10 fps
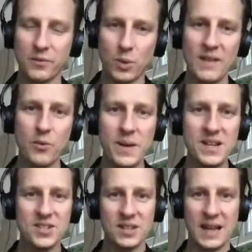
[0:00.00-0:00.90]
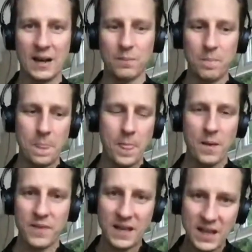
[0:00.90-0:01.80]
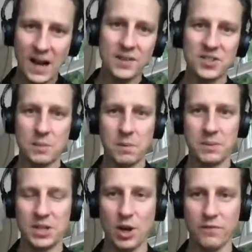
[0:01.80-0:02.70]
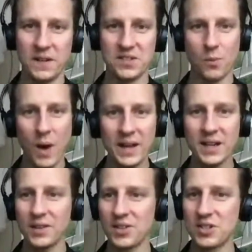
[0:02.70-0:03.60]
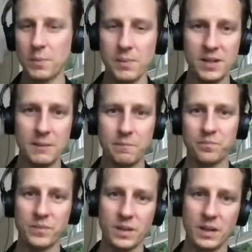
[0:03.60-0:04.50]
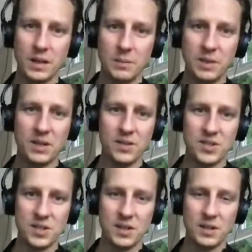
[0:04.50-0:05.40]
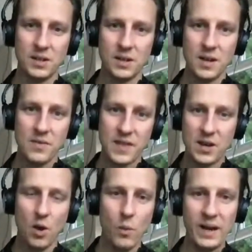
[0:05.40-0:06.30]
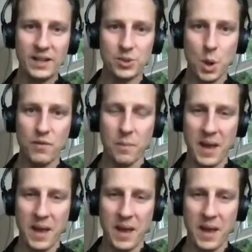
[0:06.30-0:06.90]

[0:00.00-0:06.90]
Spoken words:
For whatever reason now, they can't supplement the offense. And why can't they supplement it? Because they're not willing to